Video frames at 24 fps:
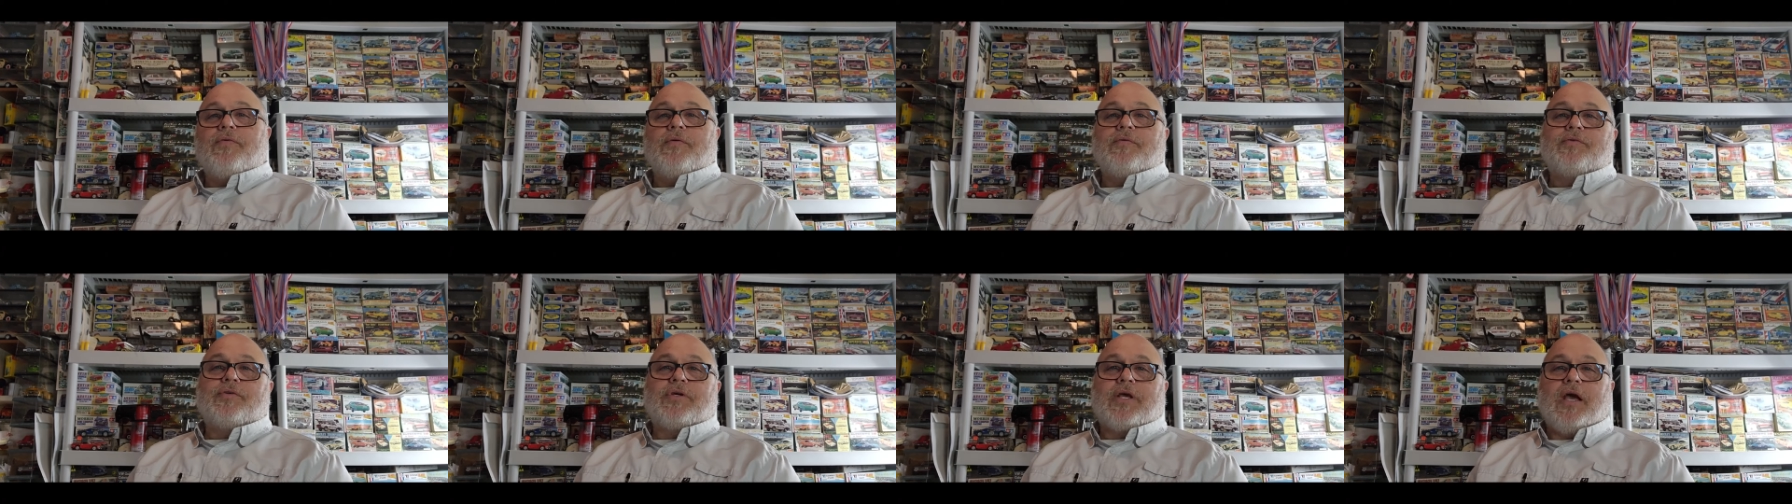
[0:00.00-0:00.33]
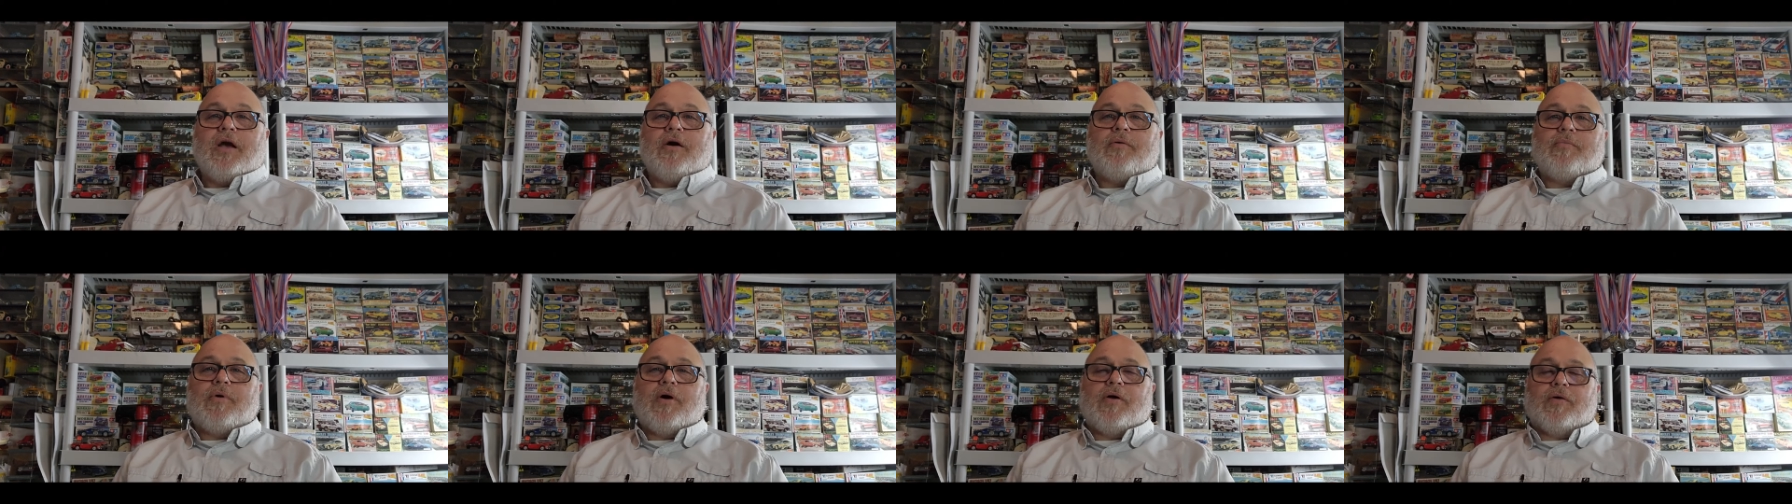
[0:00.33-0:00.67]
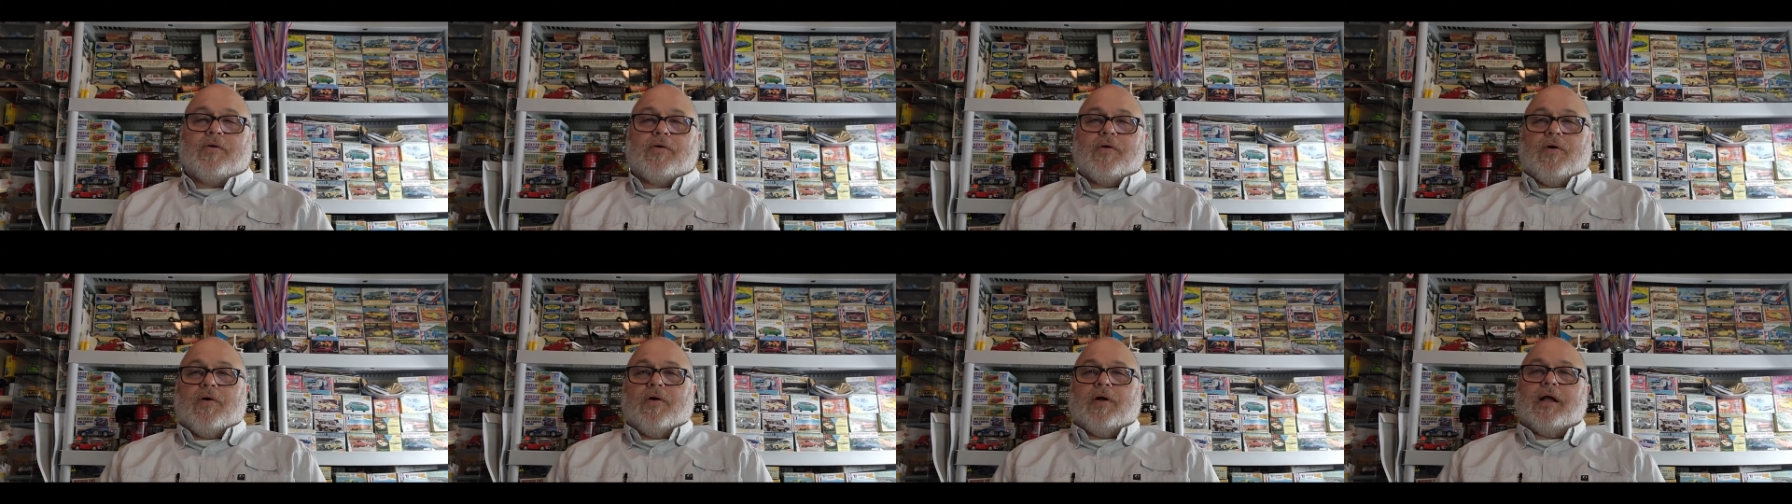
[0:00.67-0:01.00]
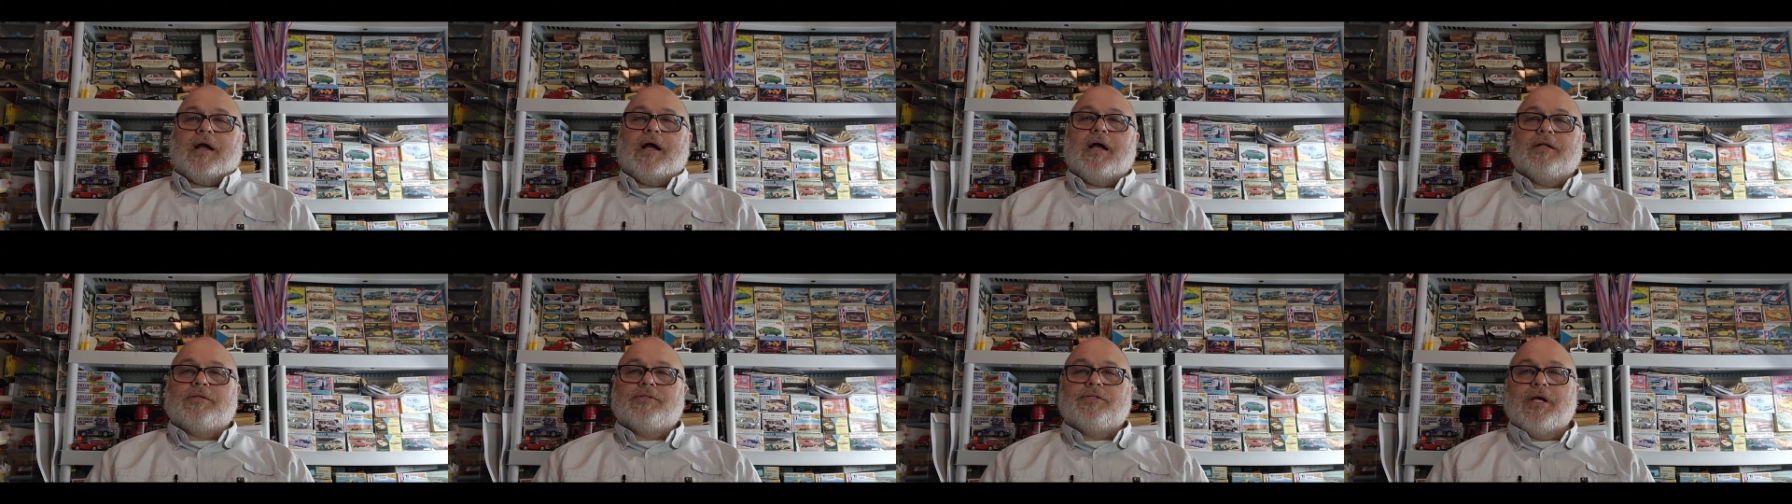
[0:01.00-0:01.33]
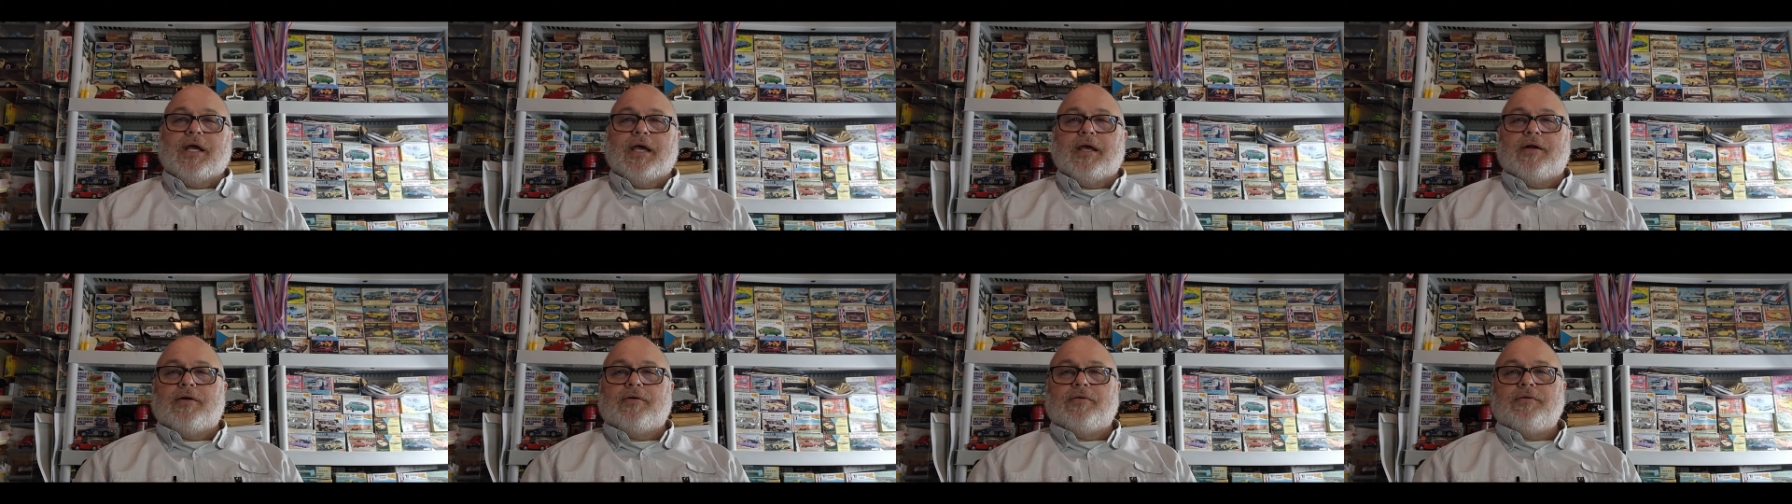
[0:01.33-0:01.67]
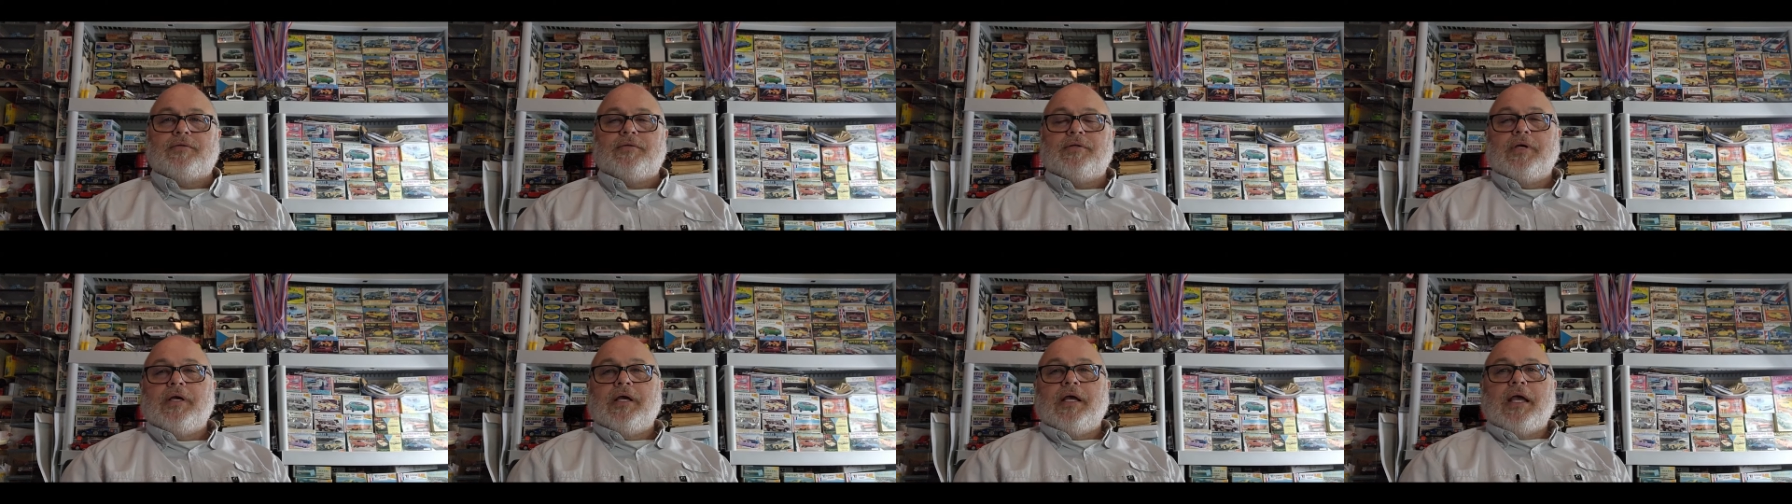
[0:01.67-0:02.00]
from Scale Model Car Guy channel,